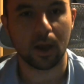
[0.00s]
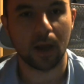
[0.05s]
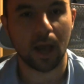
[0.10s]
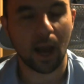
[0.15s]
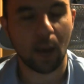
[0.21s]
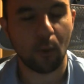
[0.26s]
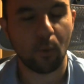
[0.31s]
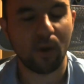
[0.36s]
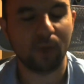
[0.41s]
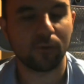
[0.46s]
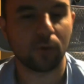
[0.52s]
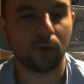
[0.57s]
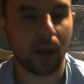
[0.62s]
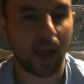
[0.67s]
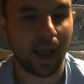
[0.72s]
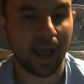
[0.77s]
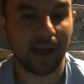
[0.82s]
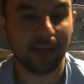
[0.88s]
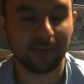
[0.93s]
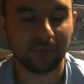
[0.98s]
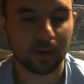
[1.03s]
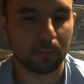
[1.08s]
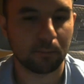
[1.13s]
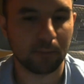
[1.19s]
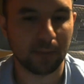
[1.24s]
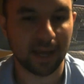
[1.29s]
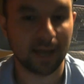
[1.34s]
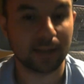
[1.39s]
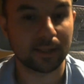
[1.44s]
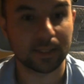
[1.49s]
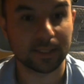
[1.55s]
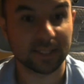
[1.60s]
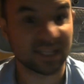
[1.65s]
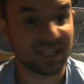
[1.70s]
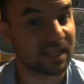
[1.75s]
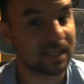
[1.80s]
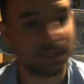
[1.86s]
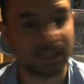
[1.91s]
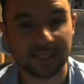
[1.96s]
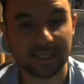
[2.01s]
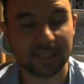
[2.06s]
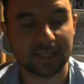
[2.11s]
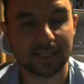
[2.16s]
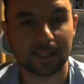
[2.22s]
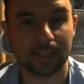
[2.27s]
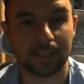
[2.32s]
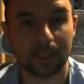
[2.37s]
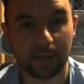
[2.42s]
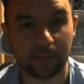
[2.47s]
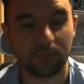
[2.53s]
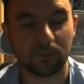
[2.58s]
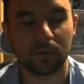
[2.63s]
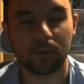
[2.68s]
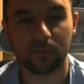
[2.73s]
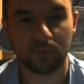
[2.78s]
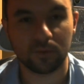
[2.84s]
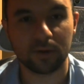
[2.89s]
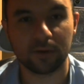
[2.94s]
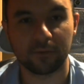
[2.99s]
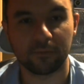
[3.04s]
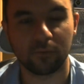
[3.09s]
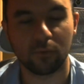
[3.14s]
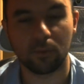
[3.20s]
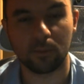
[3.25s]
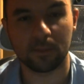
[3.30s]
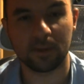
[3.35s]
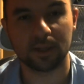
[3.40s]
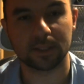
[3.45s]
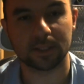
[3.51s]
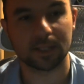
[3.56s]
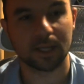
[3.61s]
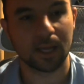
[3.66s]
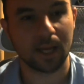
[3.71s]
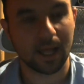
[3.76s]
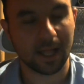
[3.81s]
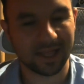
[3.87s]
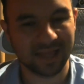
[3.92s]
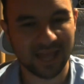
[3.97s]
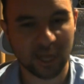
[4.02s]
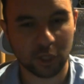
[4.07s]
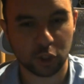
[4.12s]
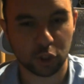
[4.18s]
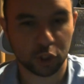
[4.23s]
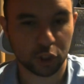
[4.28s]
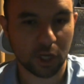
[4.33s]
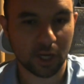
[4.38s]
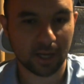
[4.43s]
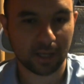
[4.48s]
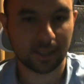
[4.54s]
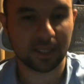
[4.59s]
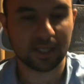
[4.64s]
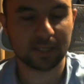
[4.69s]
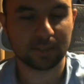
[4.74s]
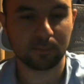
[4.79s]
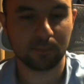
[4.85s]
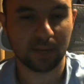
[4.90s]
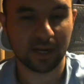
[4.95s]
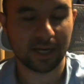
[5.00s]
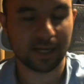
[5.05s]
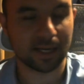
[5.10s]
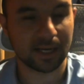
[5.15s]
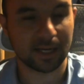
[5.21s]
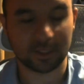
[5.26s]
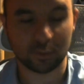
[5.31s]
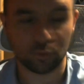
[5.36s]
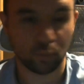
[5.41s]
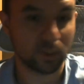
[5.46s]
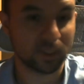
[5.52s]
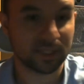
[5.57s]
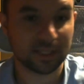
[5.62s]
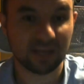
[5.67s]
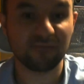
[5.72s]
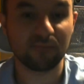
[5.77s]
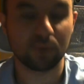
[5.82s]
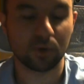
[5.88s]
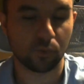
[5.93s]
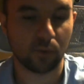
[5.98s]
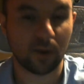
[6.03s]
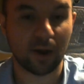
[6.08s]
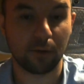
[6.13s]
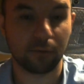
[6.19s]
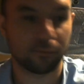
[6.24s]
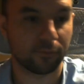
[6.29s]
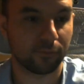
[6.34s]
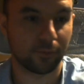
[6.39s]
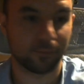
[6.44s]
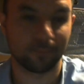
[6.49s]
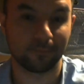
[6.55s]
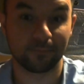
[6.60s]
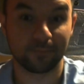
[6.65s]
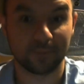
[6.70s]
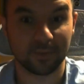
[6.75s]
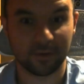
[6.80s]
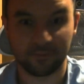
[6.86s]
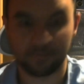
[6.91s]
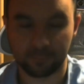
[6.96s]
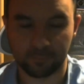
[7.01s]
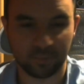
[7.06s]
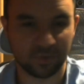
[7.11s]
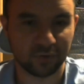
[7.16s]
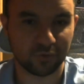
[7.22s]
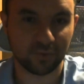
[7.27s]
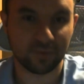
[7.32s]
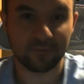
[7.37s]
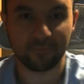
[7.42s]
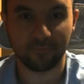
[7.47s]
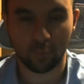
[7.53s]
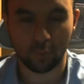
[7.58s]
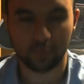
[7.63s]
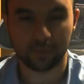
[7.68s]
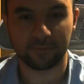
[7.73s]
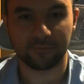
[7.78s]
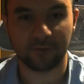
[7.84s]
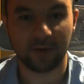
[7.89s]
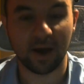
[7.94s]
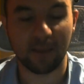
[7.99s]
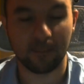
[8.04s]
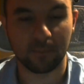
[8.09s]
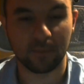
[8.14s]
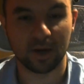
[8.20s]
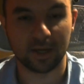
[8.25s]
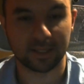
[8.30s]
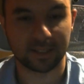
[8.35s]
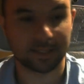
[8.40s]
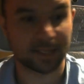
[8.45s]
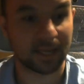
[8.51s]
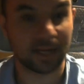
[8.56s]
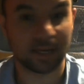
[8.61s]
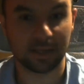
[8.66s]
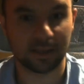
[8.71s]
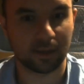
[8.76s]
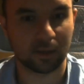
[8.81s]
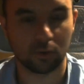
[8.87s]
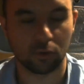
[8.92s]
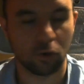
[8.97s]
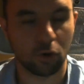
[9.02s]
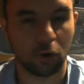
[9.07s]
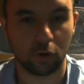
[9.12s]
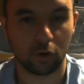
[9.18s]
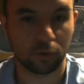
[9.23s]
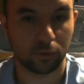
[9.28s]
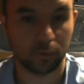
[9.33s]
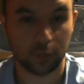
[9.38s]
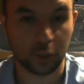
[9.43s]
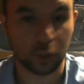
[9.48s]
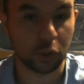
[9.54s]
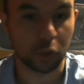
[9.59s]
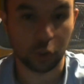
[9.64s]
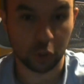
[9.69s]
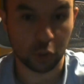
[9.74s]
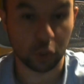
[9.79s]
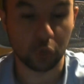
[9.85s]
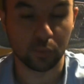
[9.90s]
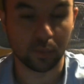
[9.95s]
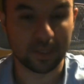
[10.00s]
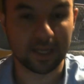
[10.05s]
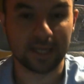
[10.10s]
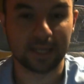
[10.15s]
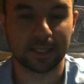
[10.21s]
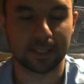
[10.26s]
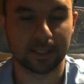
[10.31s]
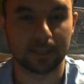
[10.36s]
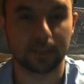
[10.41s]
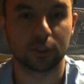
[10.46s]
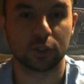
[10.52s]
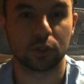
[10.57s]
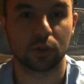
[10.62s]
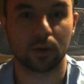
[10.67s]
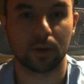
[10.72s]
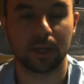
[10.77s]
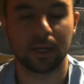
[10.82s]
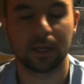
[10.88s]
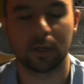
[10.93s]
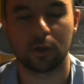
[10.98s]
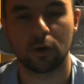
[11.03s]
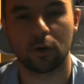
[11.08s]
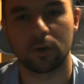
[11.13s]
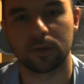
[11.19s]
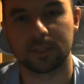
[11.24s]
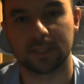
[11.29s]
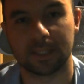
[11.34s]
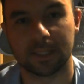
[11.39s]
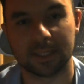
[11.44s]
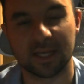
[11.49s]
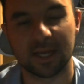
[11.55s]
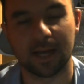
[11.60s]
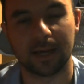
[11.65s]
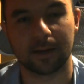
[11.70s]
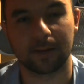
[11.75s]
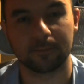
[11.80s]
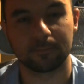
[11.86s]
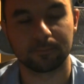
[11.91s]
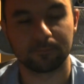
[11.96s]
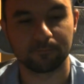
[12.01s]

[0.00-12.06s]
However, having ban lists consistently every three to four months that check these meta decks once they've been around for between four to five months, anything longer, you need to start hitting cards in the deck.